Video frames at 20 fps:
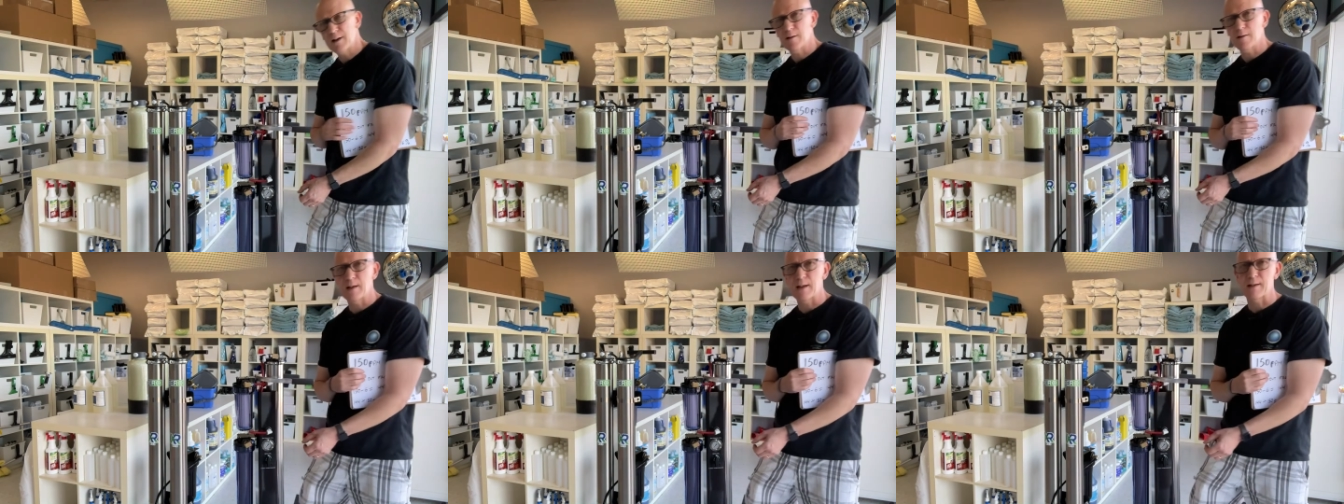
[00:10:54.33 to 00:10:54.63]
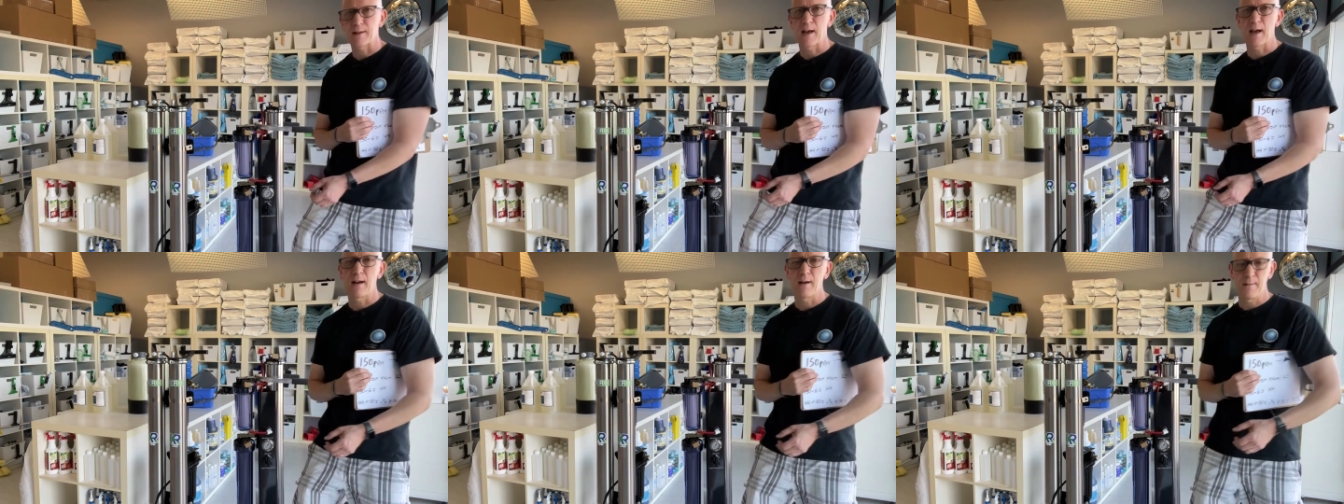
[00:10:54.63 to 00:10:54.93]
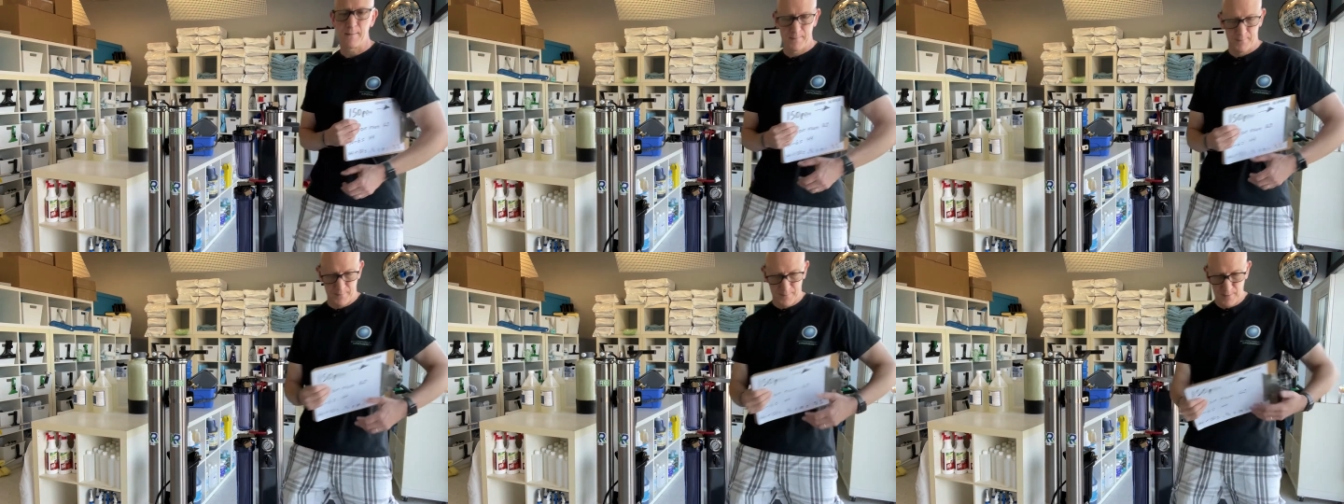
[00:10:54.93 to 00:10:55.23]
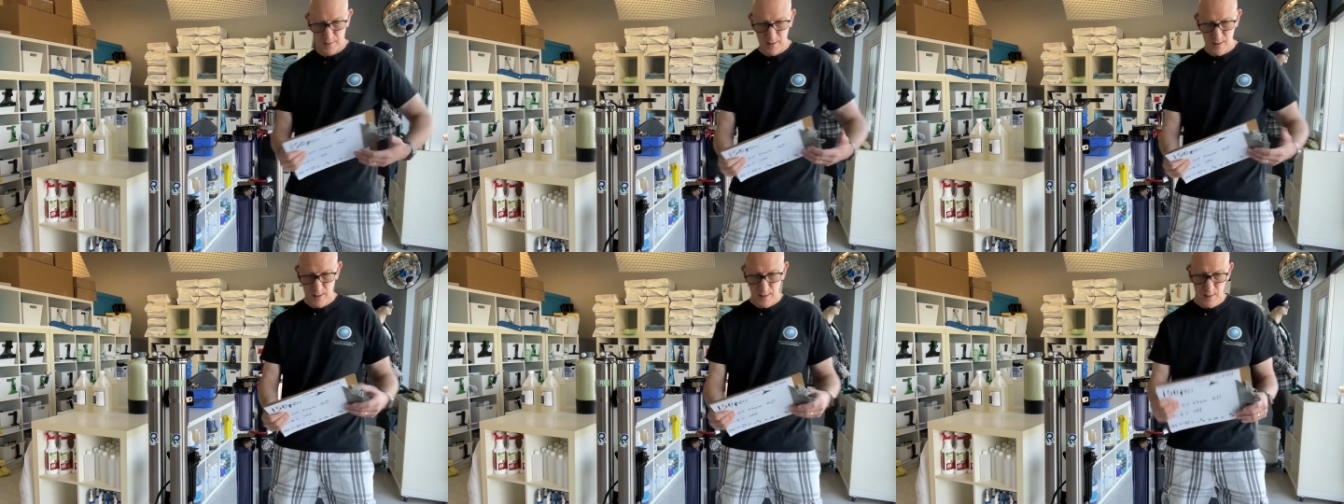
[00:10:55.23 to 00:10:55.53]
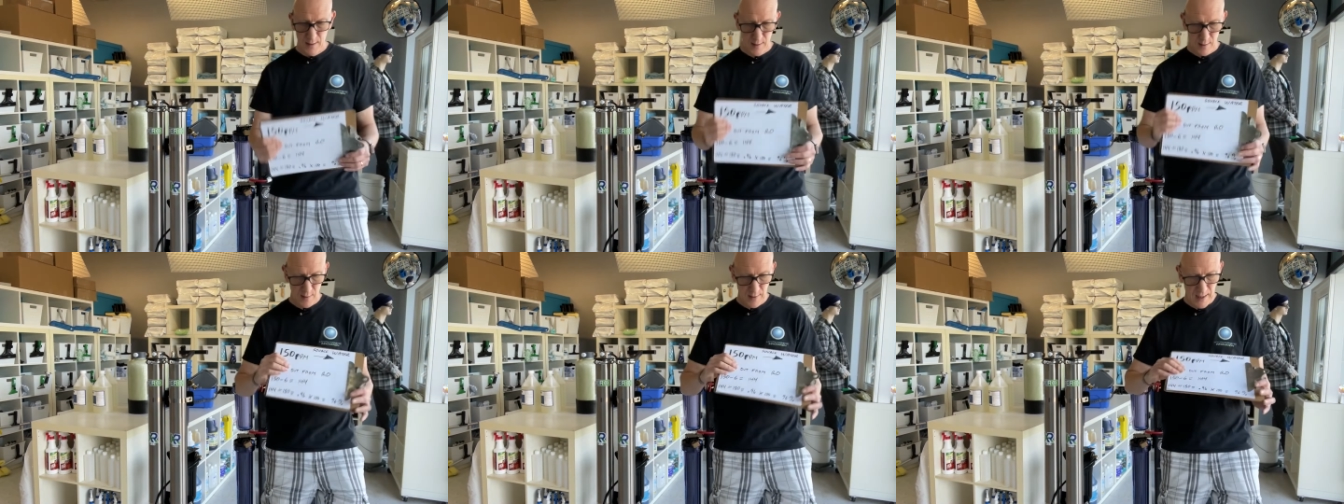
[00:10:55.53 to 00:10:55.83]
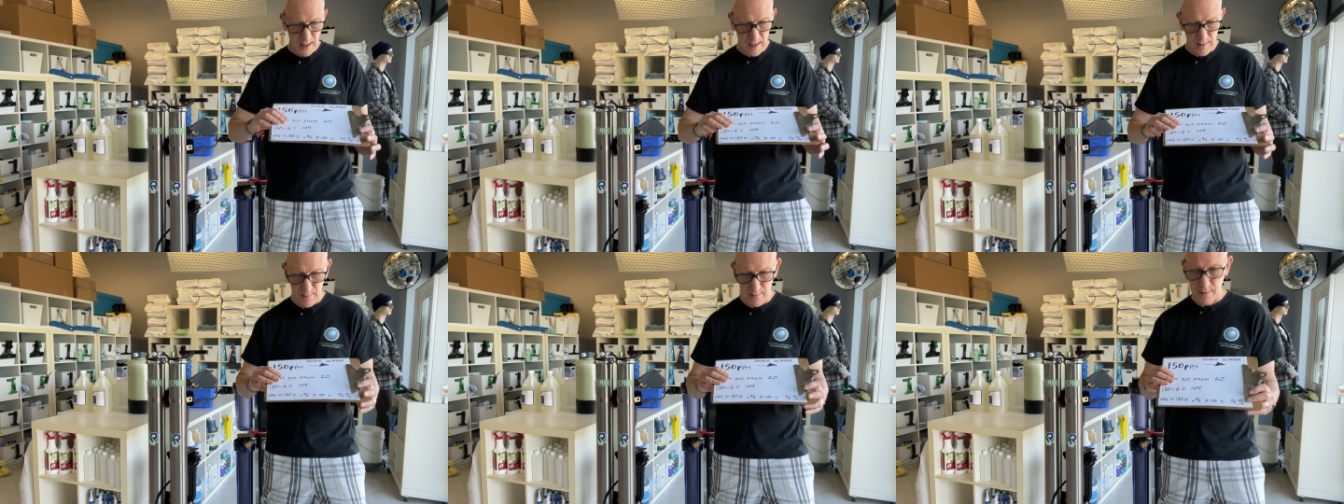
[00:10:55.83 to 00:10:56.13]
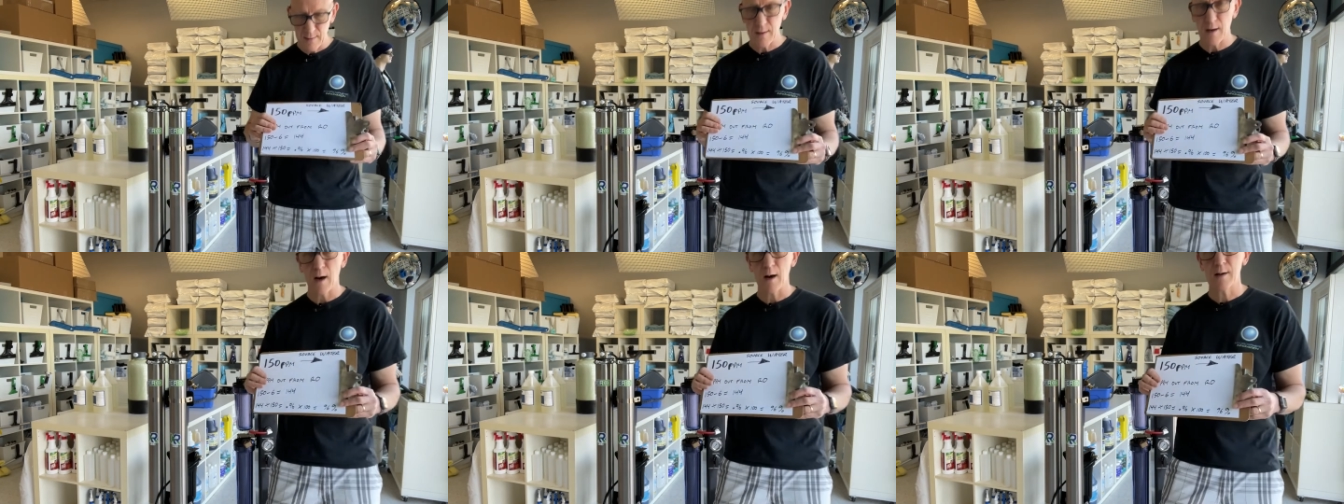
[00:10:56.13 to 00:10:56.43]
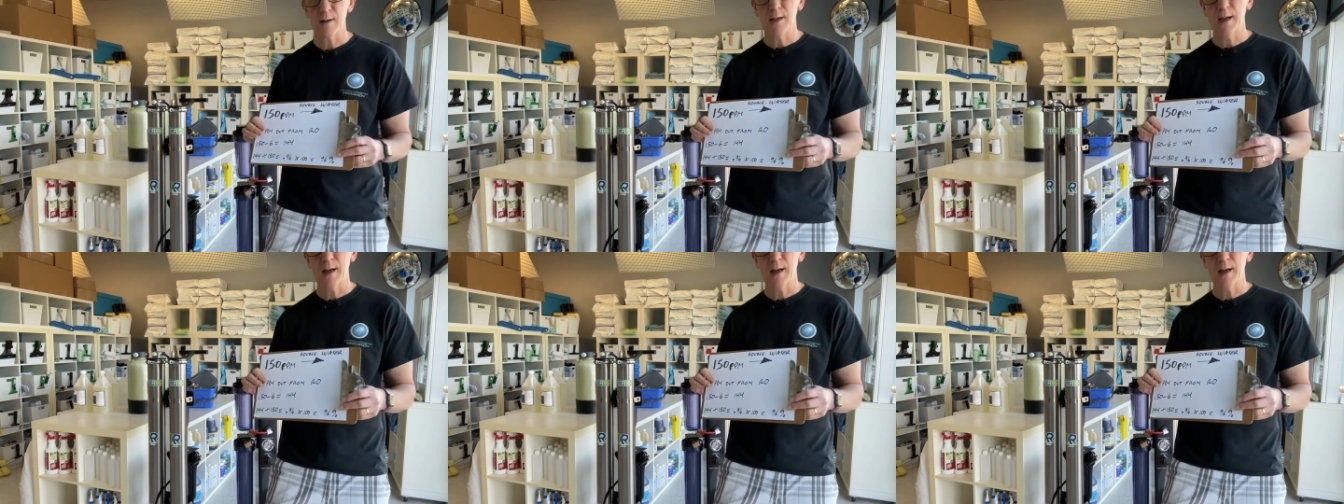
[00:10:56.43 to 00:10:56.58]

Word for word: here like that. So again, our